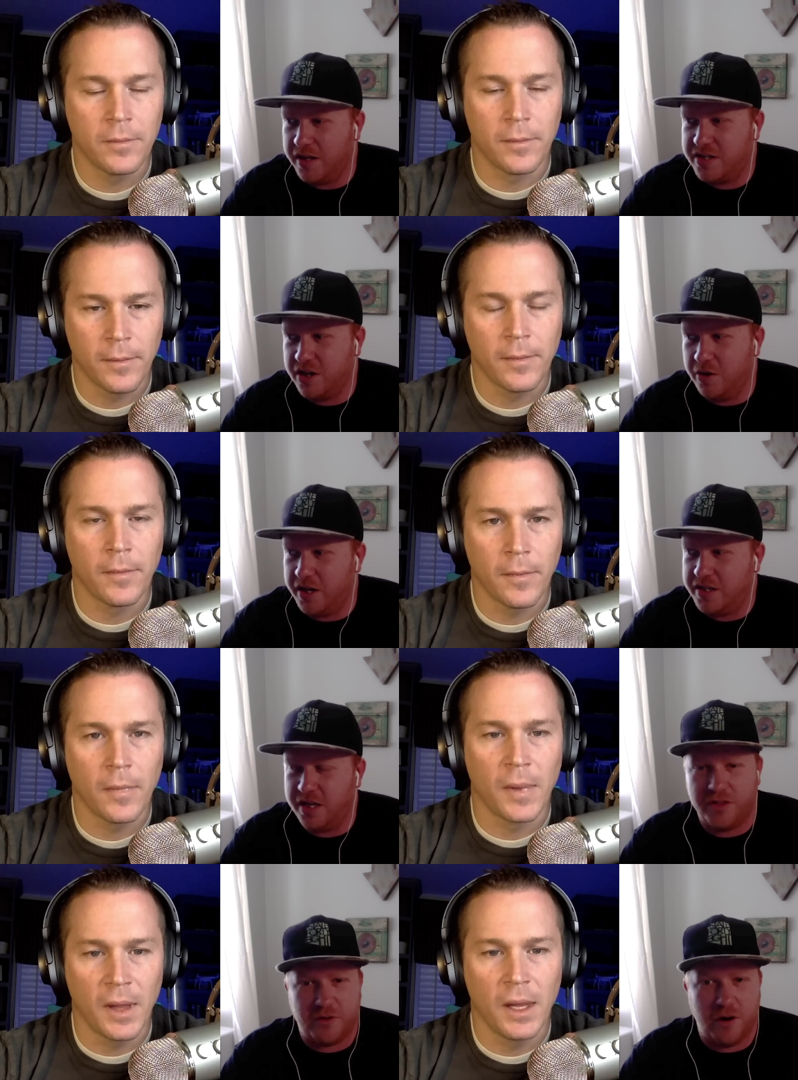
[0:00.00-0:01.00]
Speaker 1: It's so easy
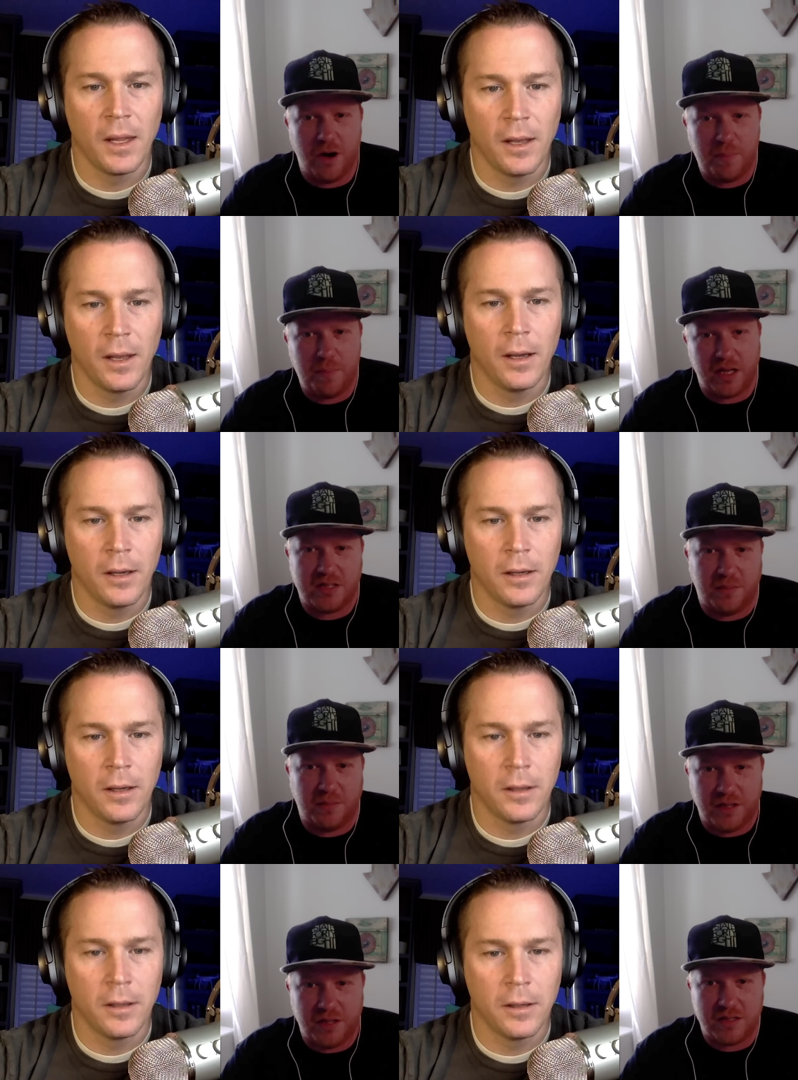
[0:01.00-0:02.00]
to throw up and get
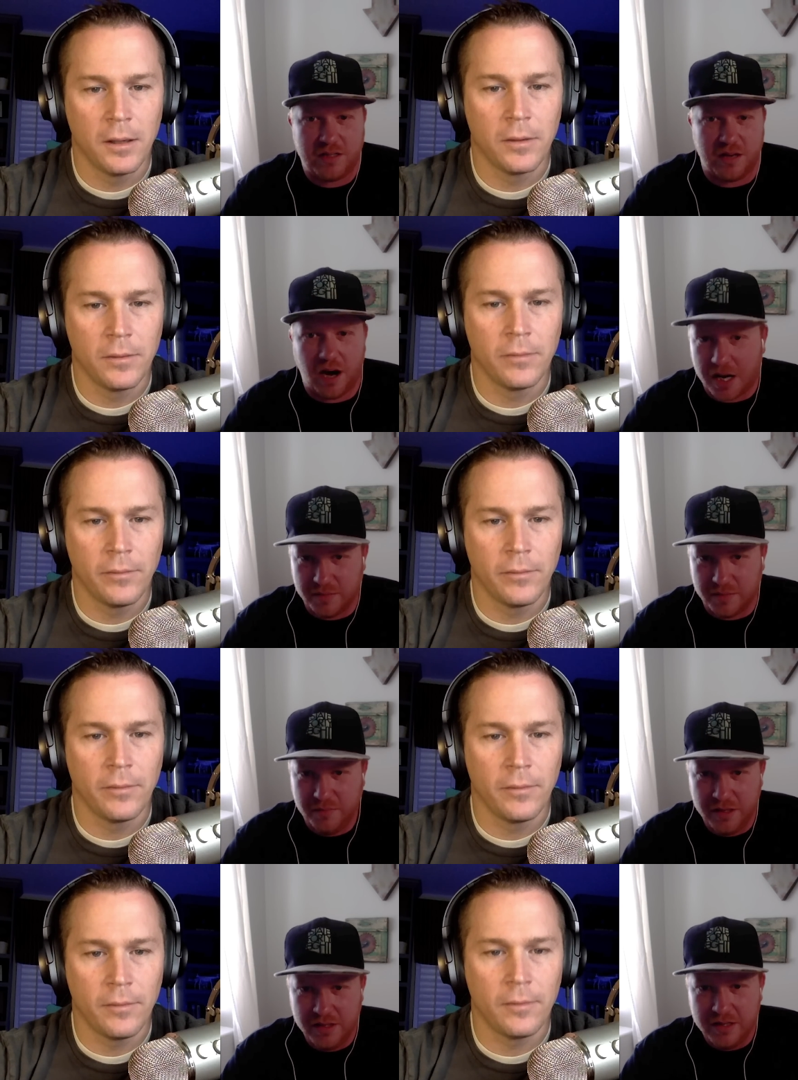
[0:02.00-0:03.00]
something that's
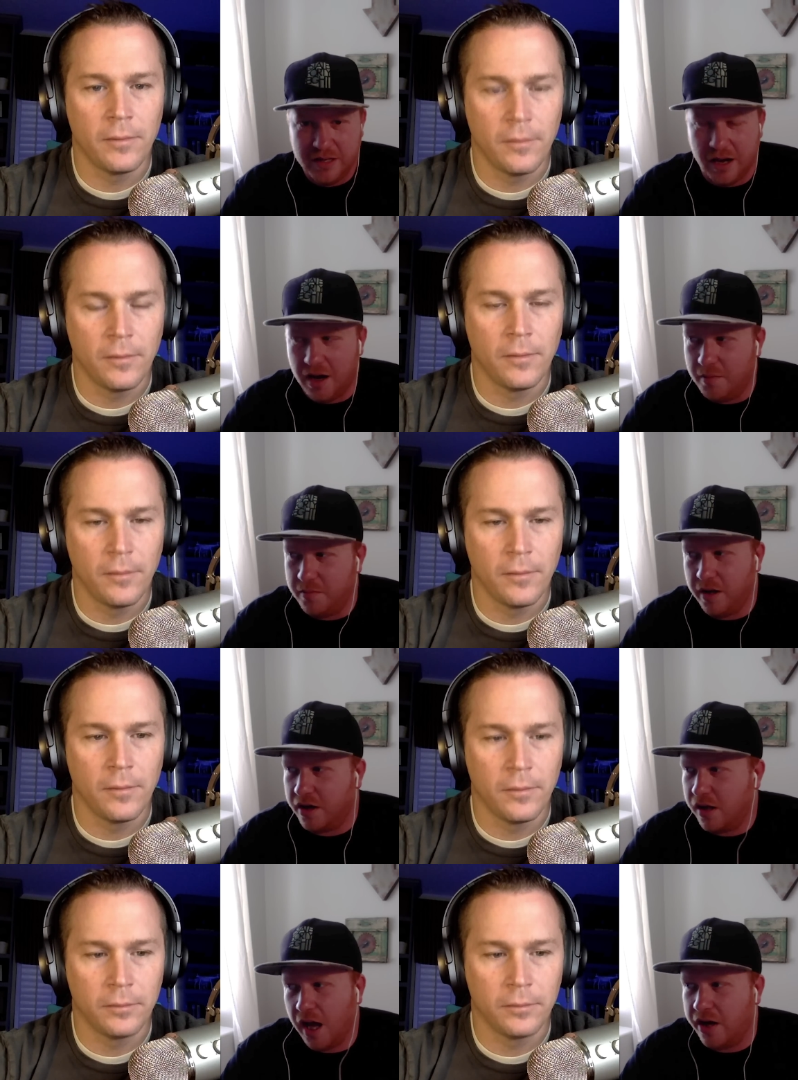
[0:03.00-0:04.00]
awesome that
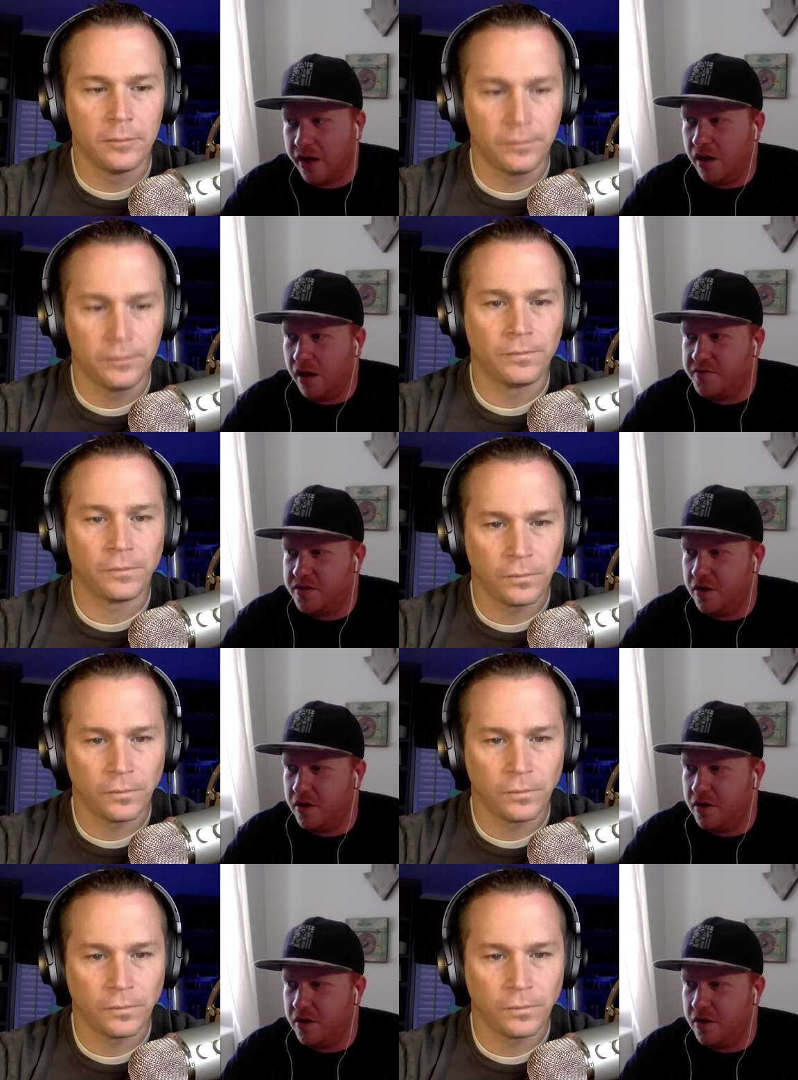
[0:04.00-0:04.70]
your client will love.